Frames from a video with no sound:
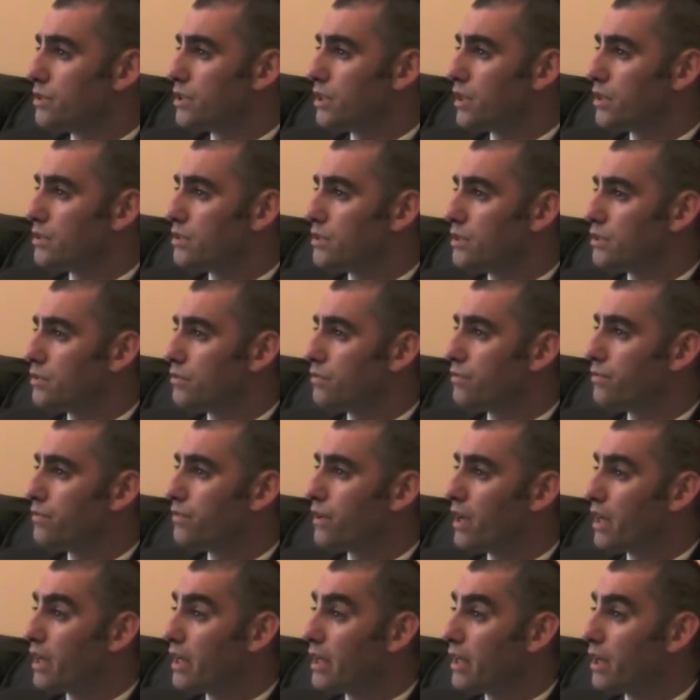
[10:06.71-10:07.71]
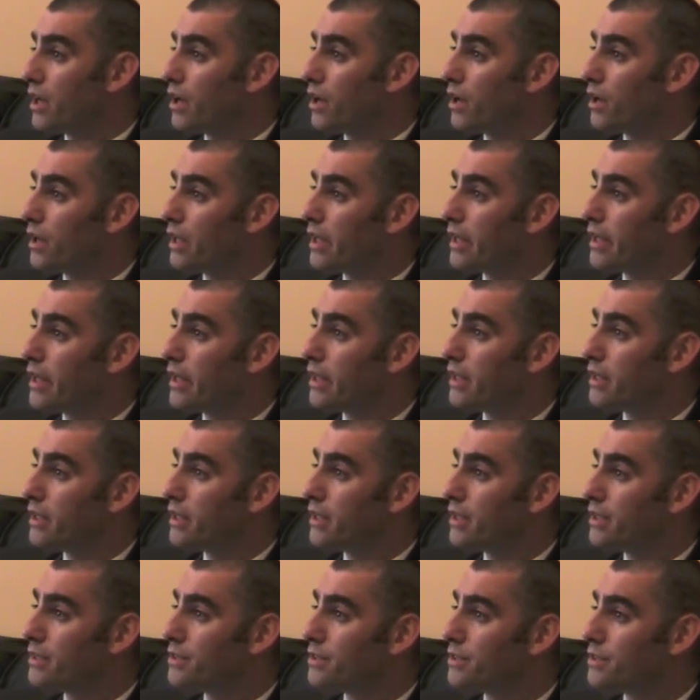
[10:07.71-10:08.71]
still fairly early in
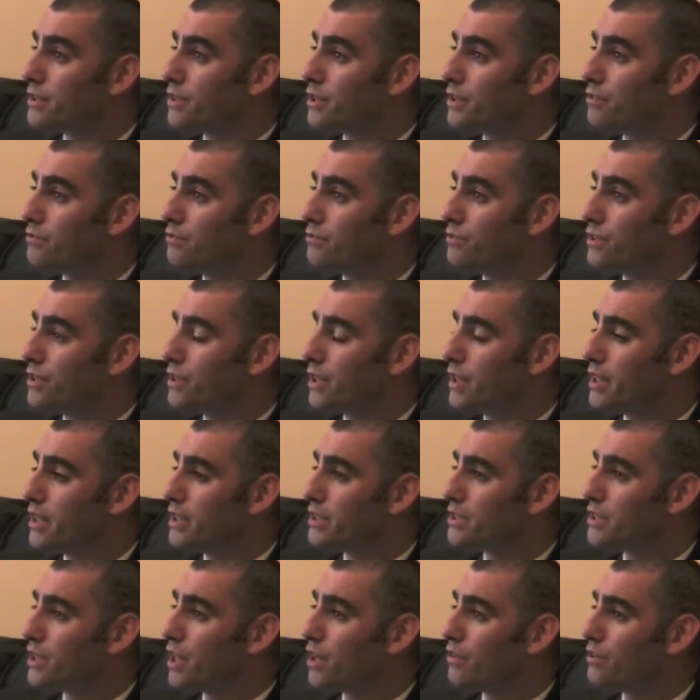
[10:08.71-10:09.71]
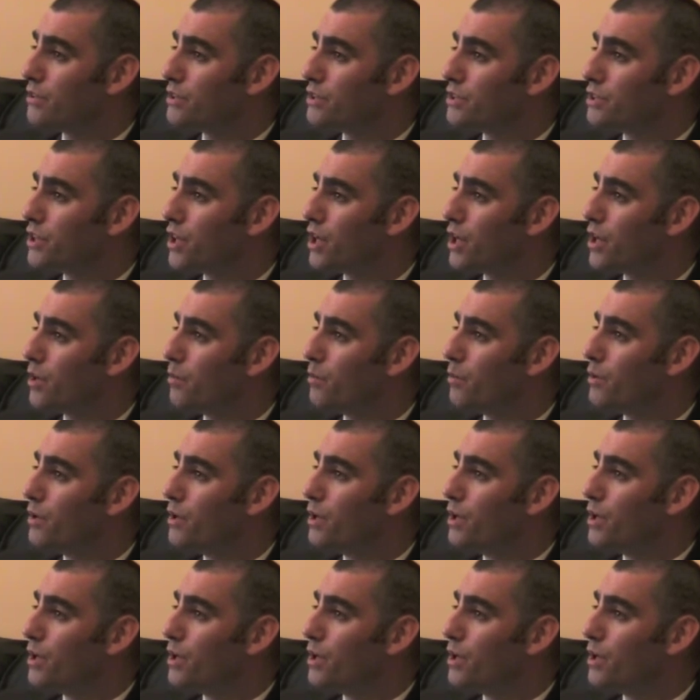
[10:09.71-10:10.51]
his current term.